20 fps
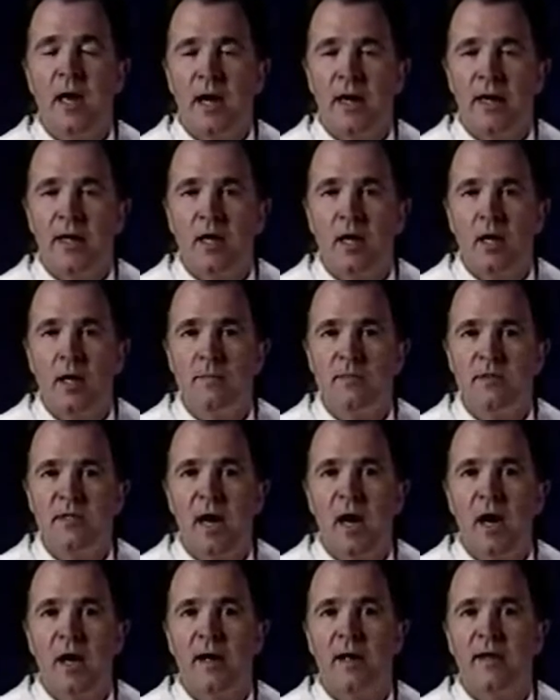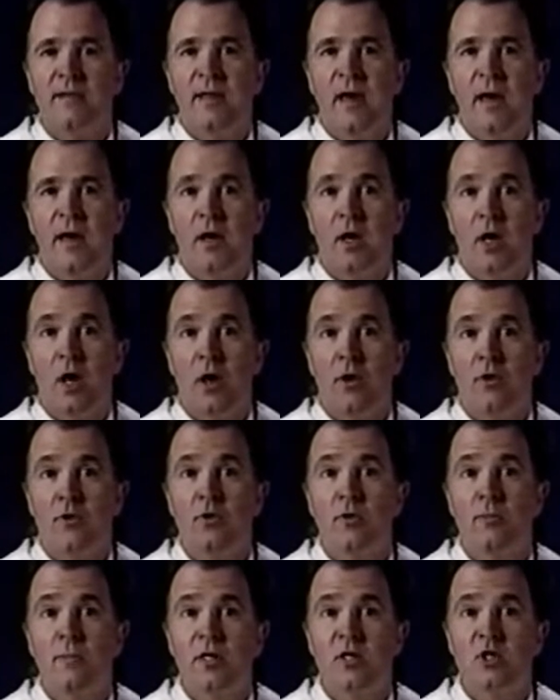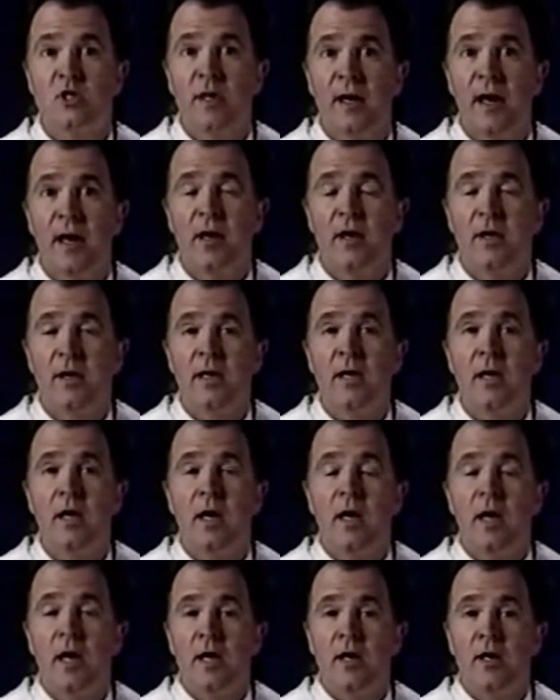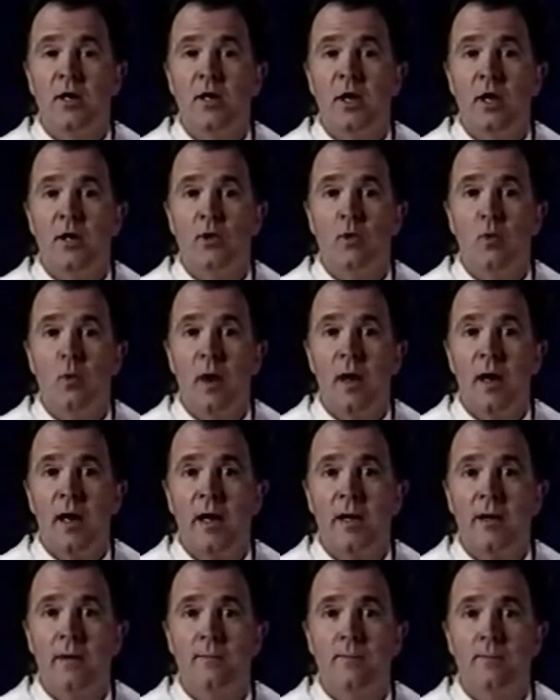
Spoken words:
and it comes out at that other dimensionality in another way.